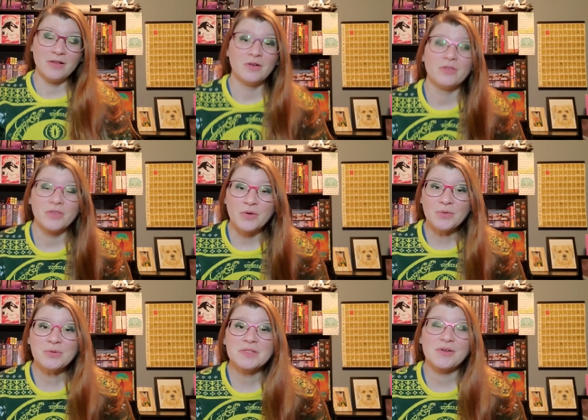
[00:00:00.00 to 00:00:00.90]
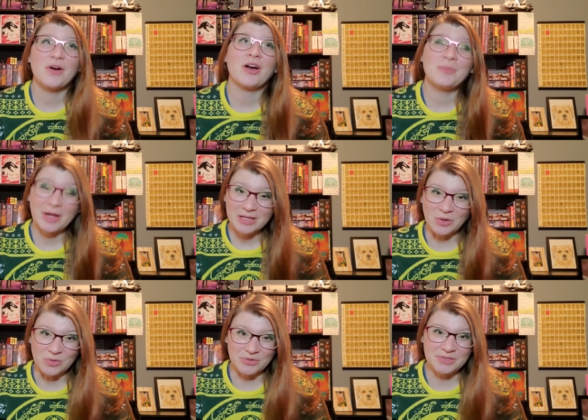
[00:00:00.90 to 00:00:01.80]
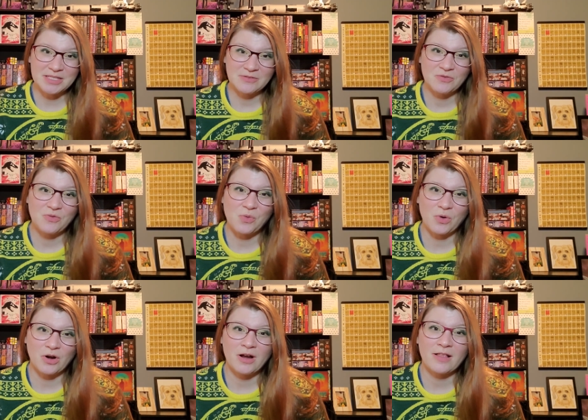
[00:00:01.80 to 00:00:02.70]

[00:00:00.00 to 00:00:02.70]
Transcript: those are my goals for